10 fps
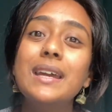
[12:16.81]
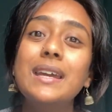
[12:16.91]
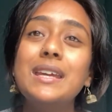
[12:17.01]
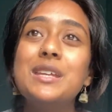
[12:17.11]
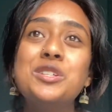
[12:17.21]

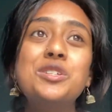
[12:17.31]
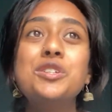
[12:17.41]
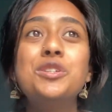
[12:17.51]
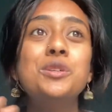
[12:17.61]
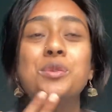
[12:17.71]
It's
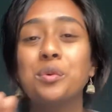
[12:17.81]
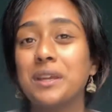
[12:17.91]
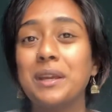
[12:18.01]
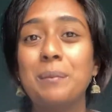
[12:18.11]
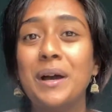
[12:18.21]
just you
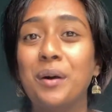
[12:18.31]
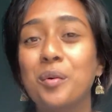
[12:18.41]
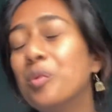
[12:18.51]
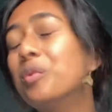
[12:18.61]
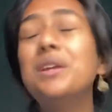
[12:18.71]
talking about
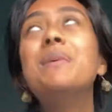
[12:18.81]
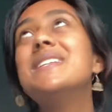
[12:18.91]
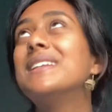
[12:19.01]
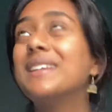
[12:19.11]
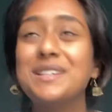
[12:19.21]
all the
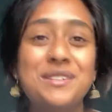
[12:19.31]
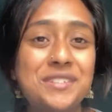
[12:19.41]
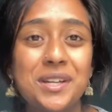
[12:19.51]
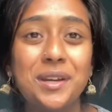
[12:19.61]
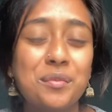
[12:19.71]
amazing things you've
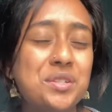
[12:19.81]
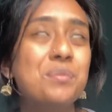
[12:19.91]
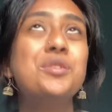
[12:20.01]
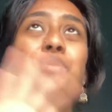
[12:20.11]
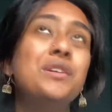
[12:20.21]
done, which I'm
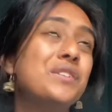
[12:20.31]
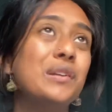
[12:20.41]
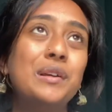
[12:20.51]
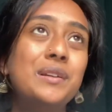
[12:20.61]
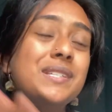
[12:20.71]
sure you've done
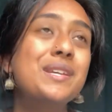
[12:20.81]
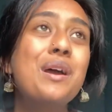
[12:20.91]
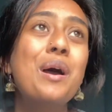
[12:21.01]
loads,